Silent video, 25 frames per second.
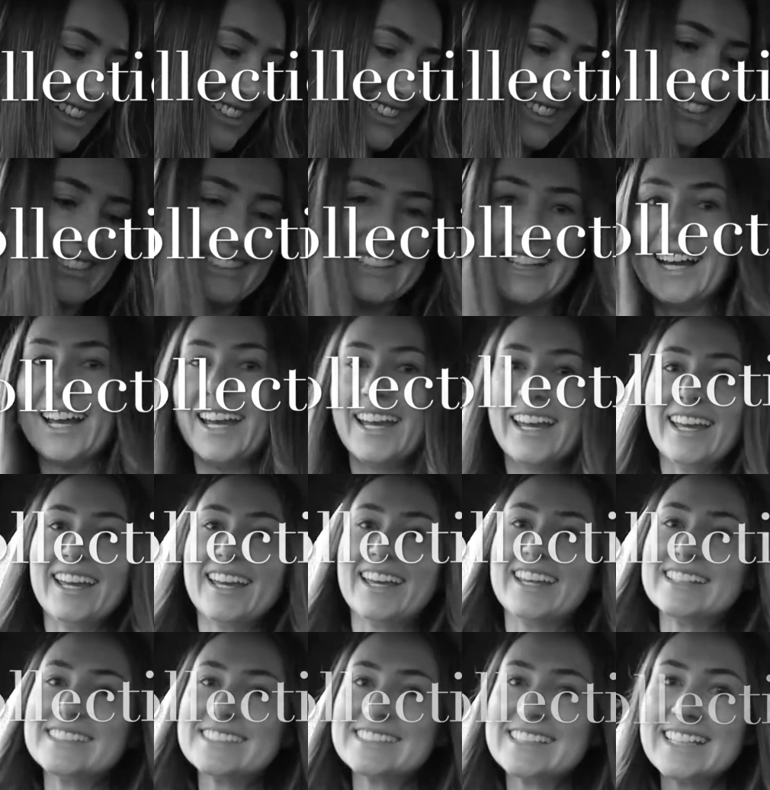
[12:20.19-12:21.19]

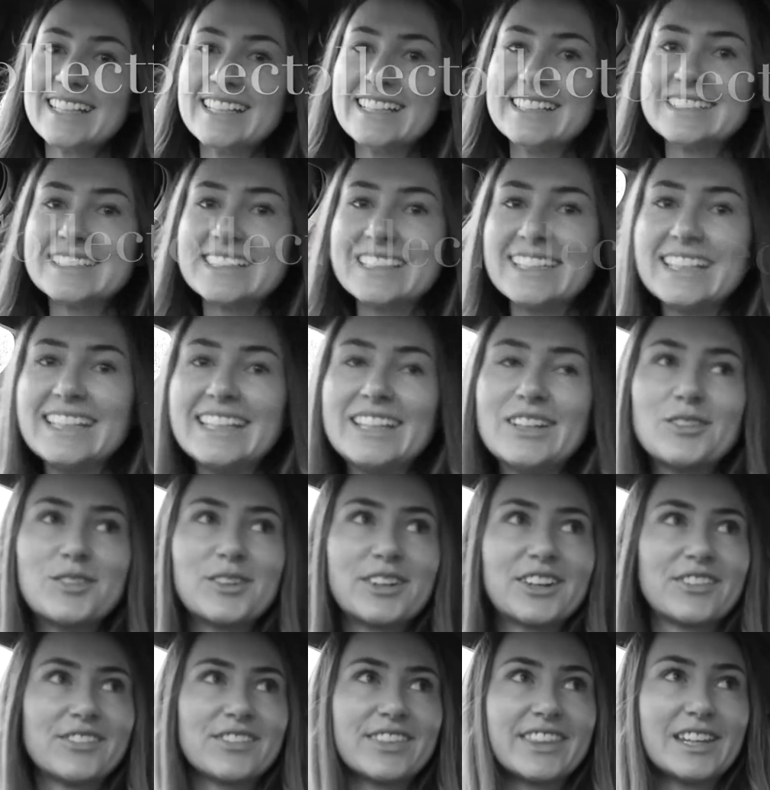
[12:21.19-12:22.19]
Today is easily
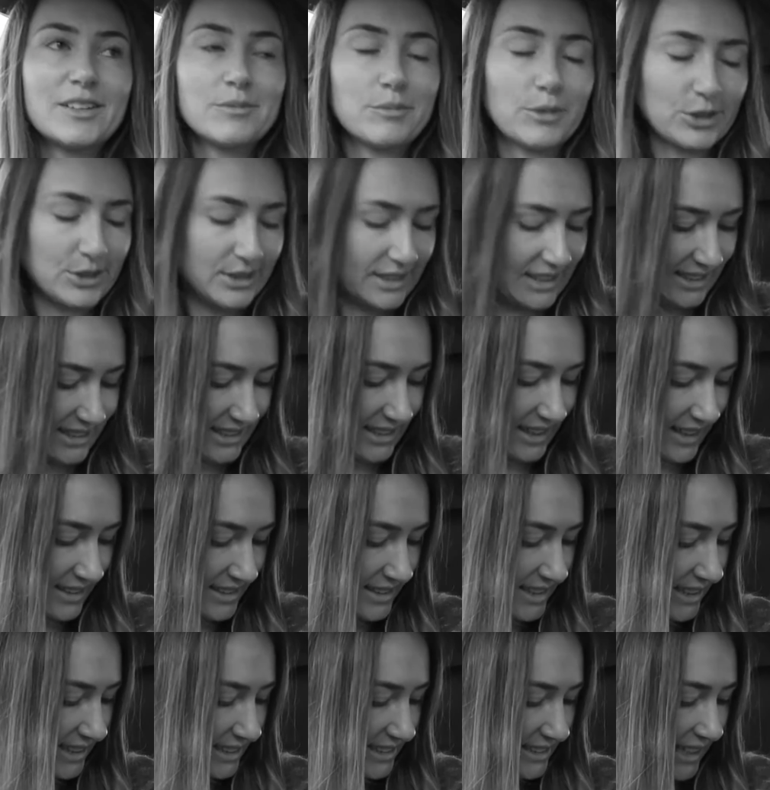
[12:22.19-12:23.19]
one of the most
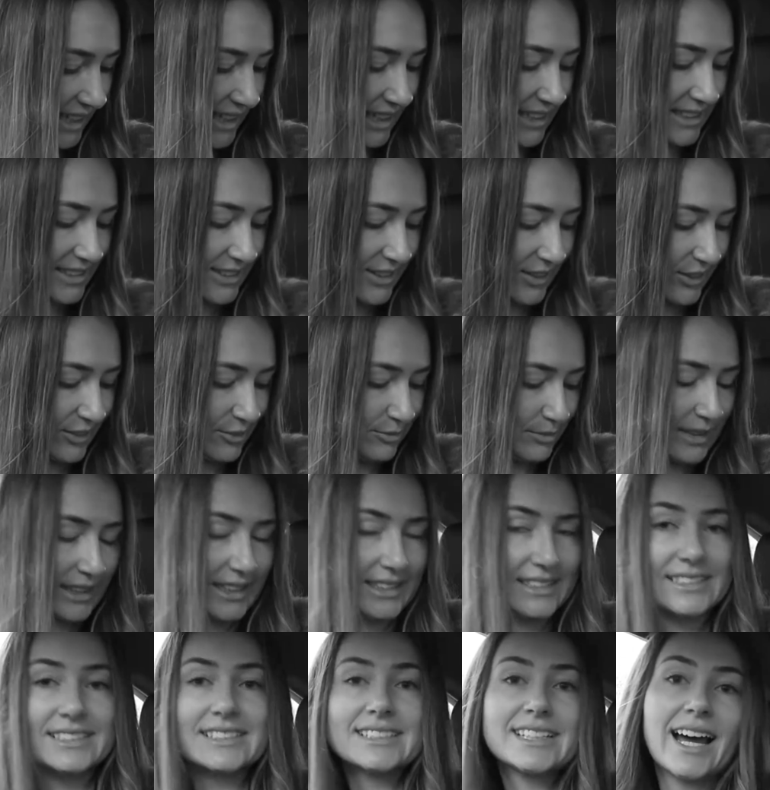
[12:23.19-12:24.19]
exciting days of my
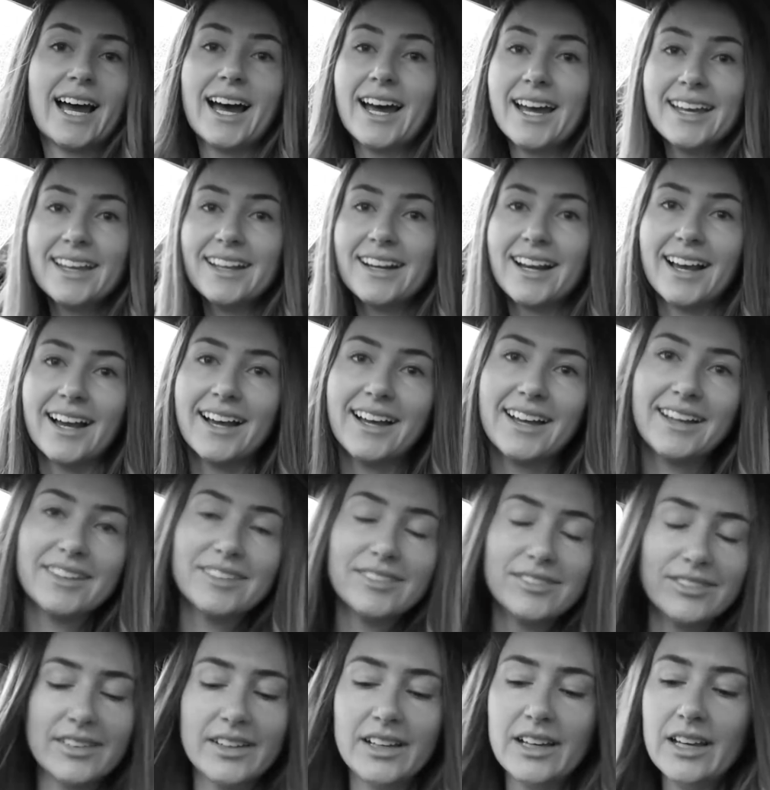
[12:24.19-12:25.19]
entire
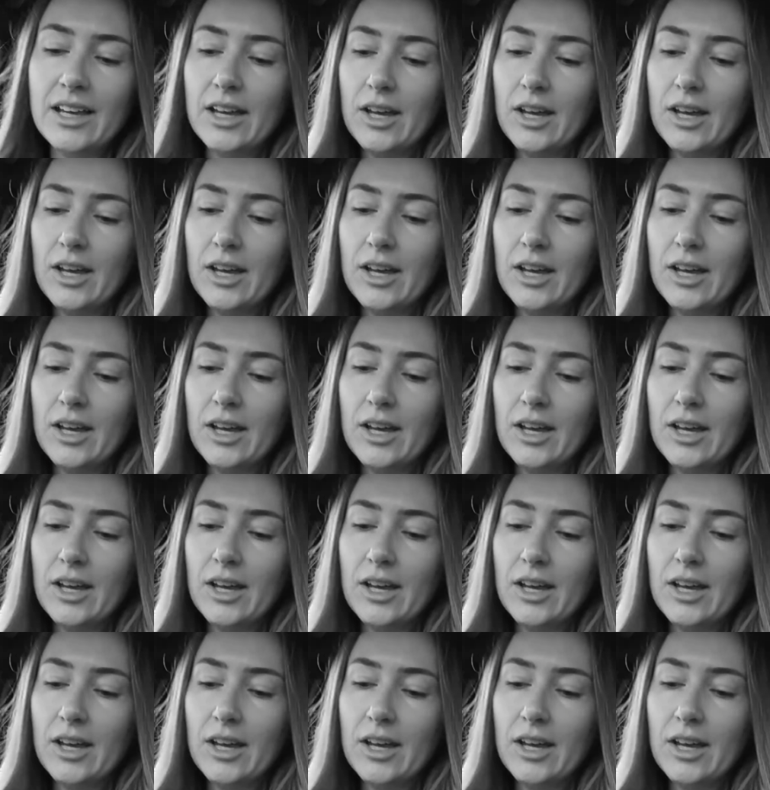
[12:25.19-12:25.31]
life,